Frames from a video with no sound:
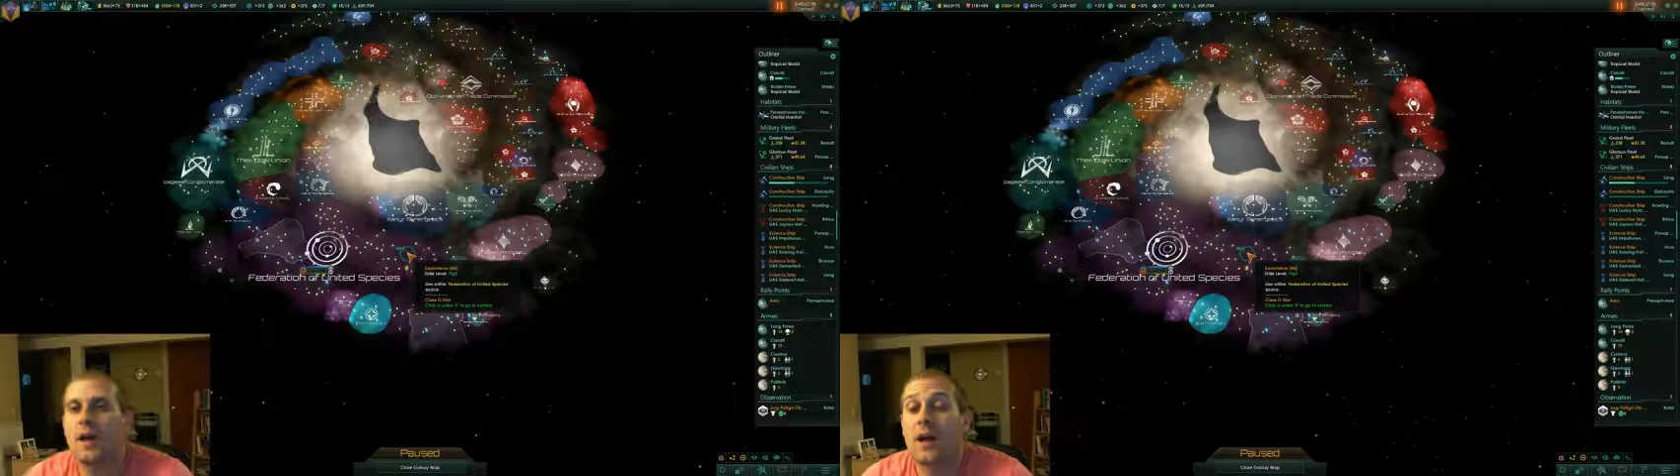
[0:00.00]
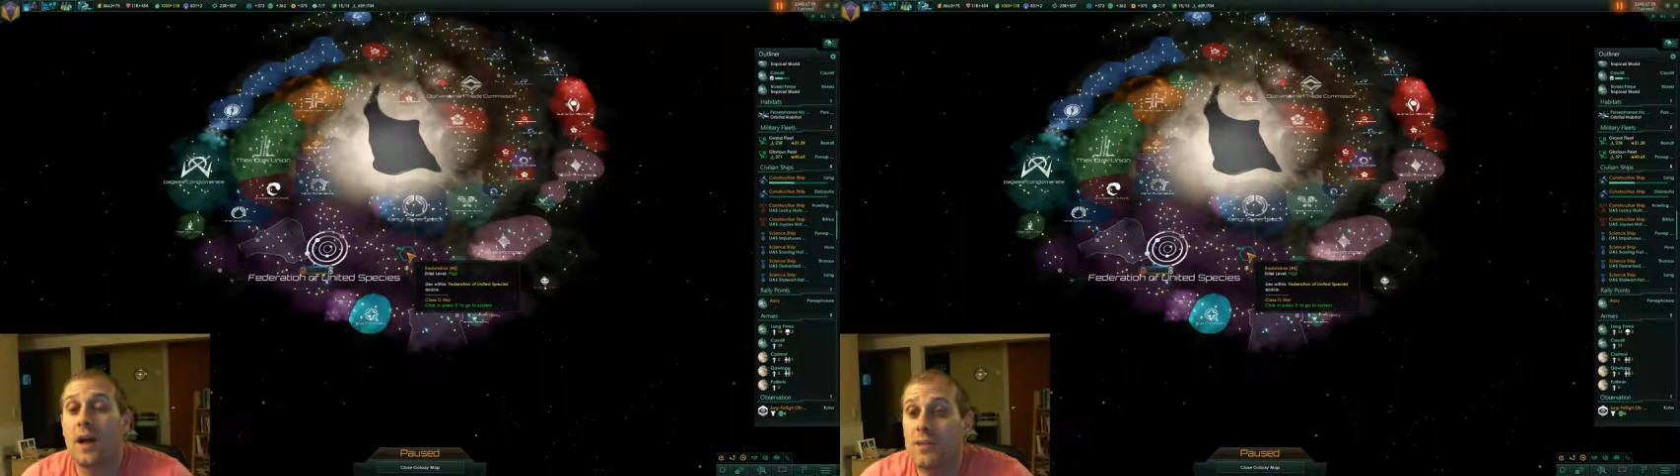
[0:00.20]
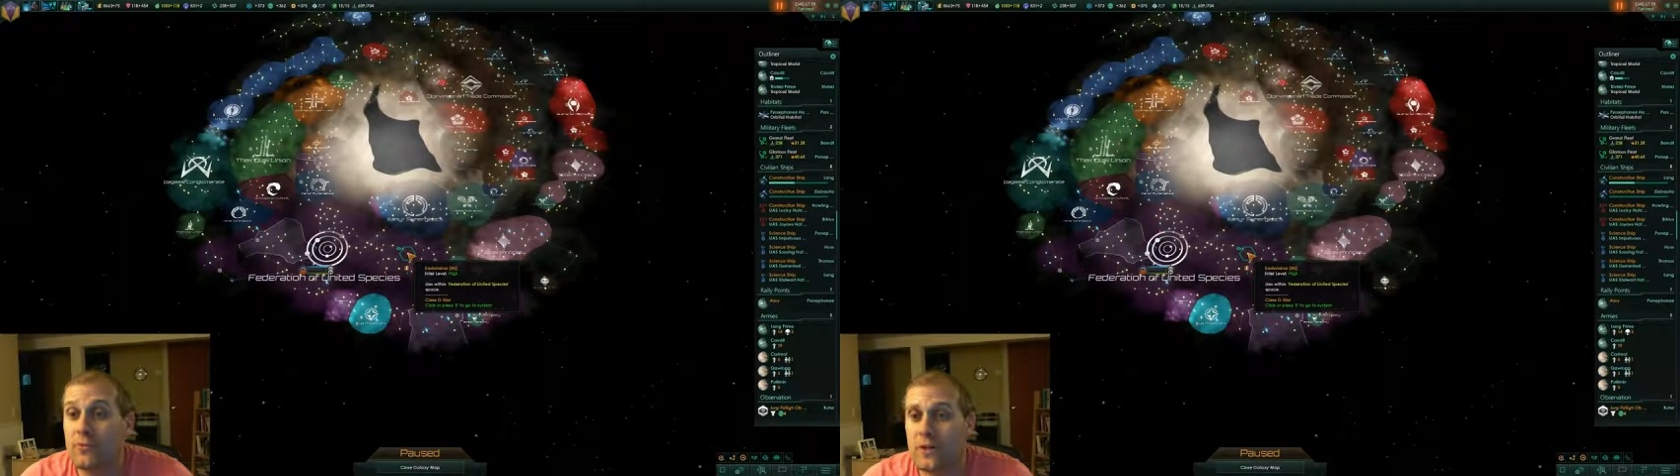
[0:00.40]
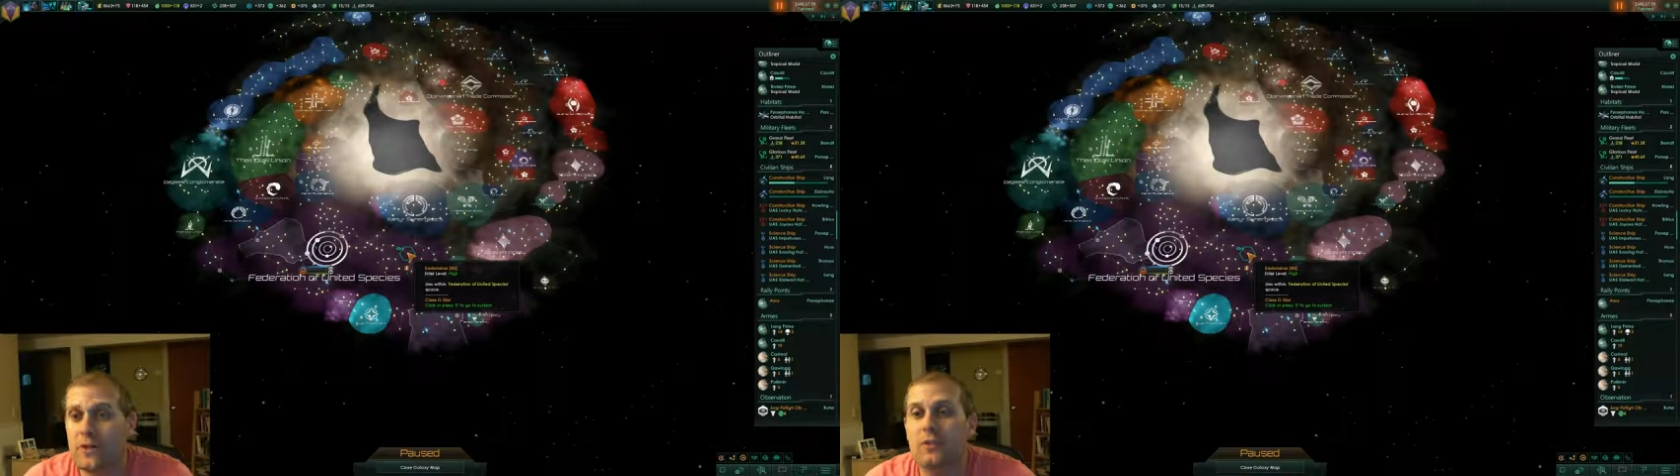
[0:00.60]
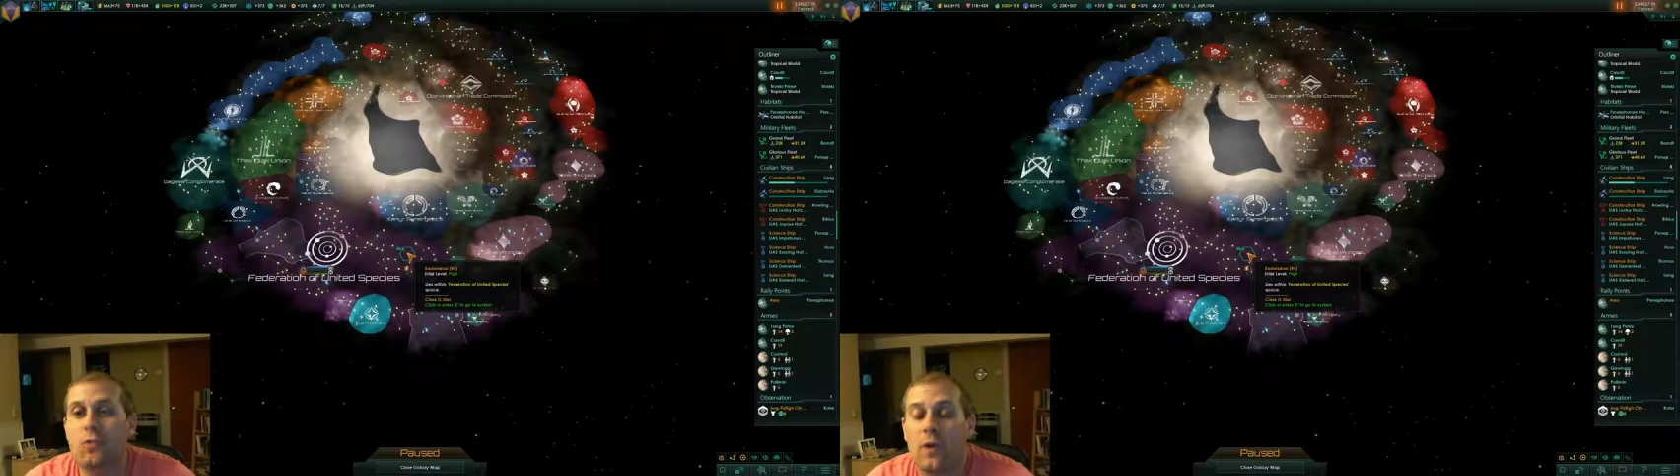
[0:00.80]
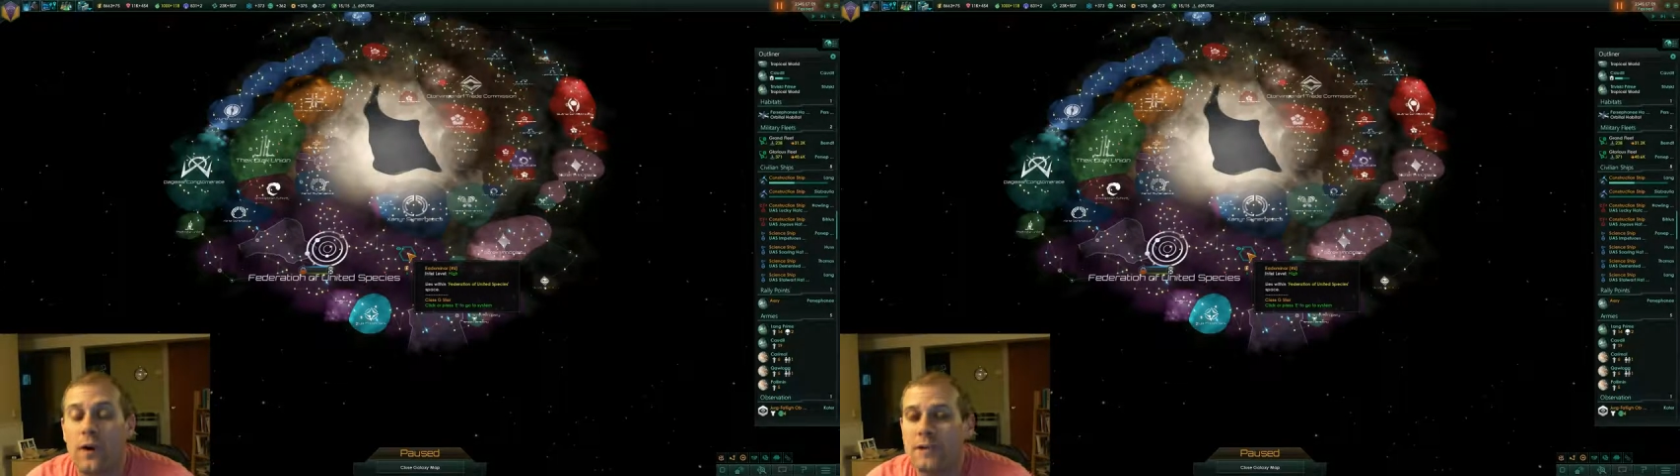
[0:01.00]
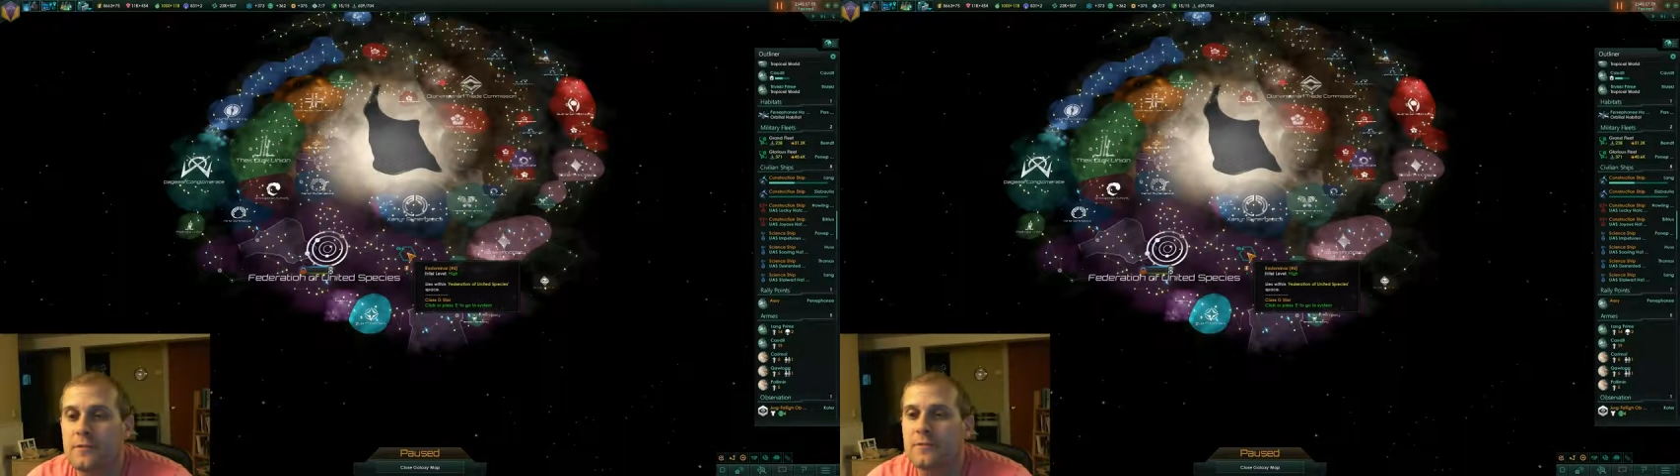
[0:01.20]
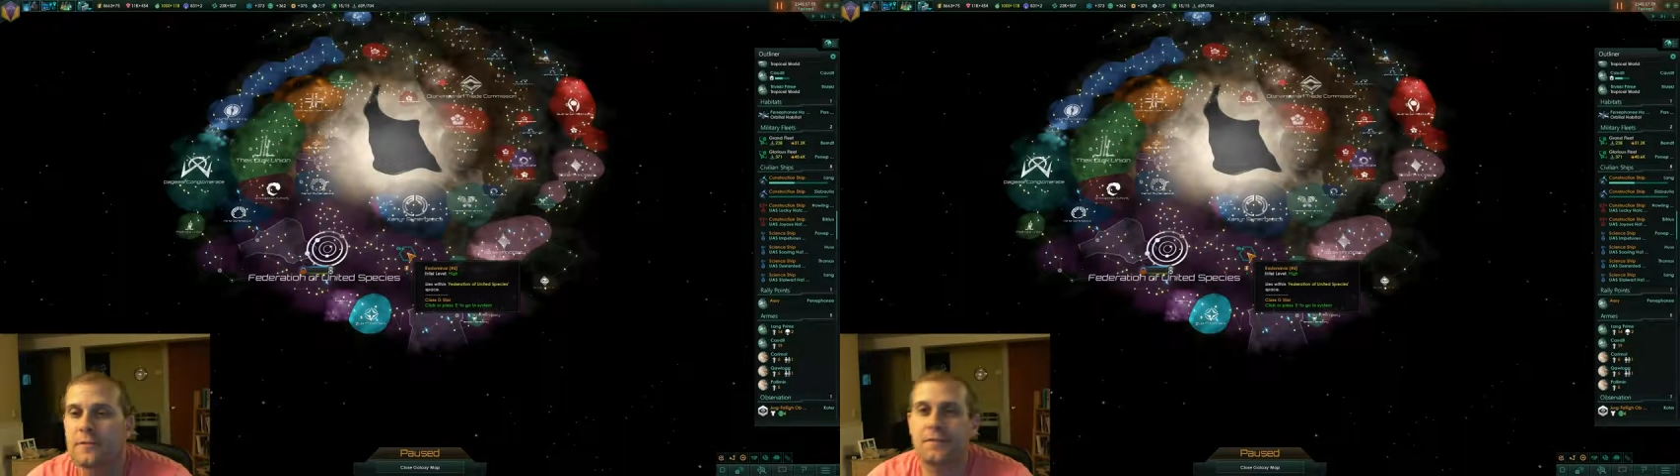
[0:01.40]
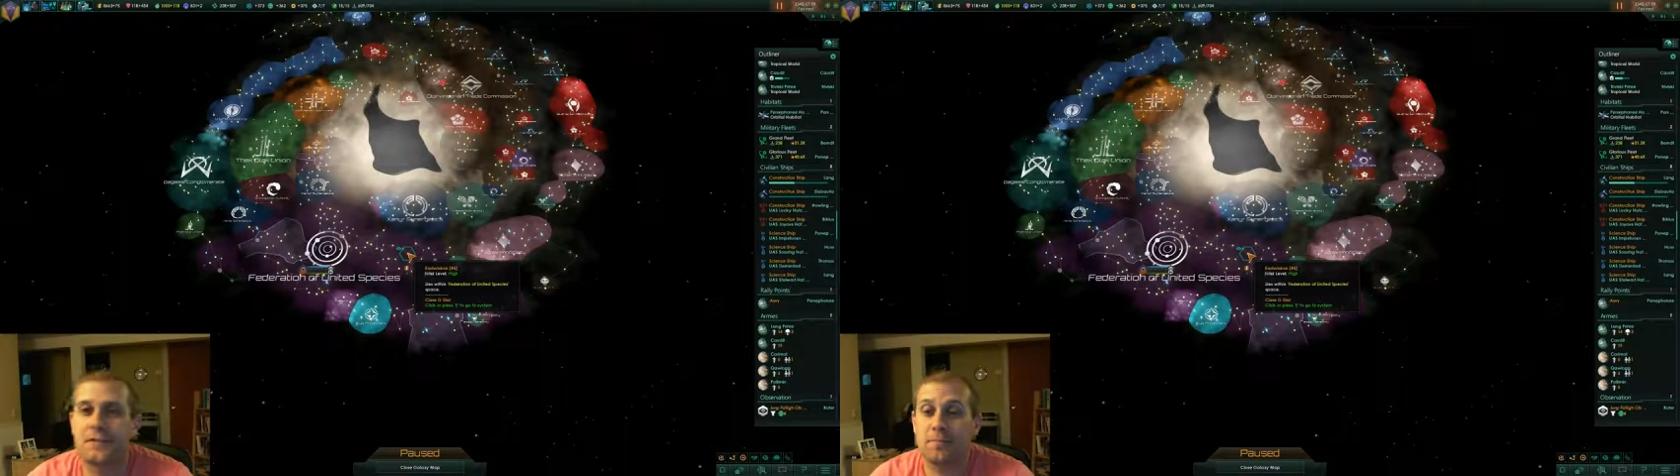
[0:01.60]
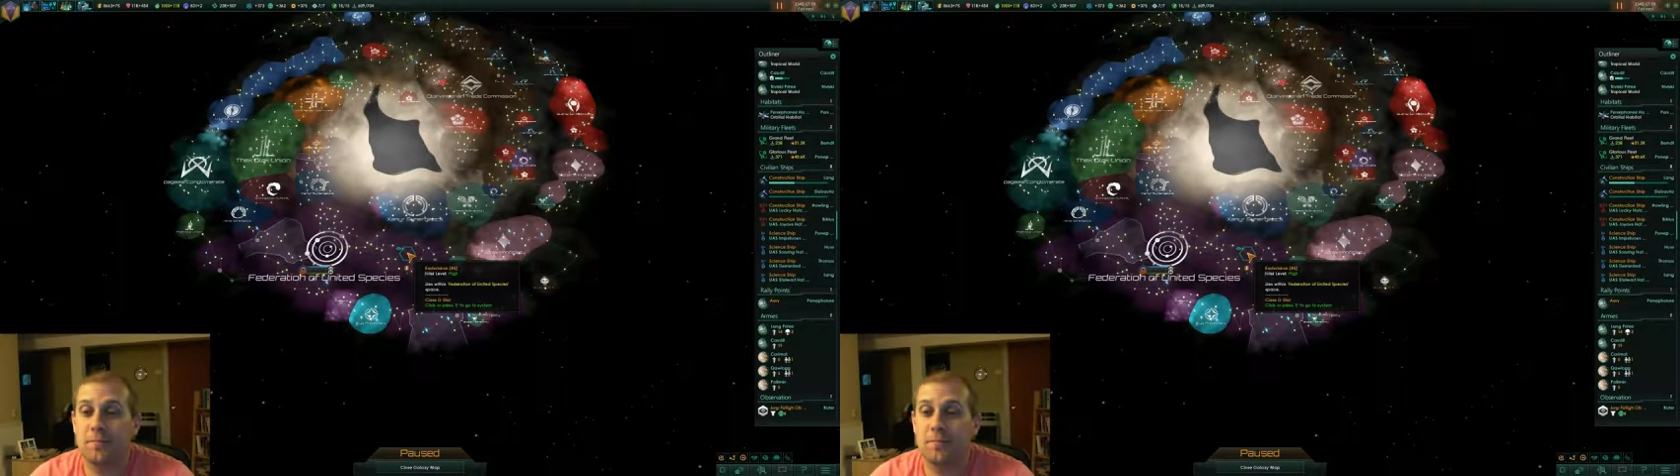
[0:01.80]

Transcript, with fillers: Hey everybody, Guan Yu15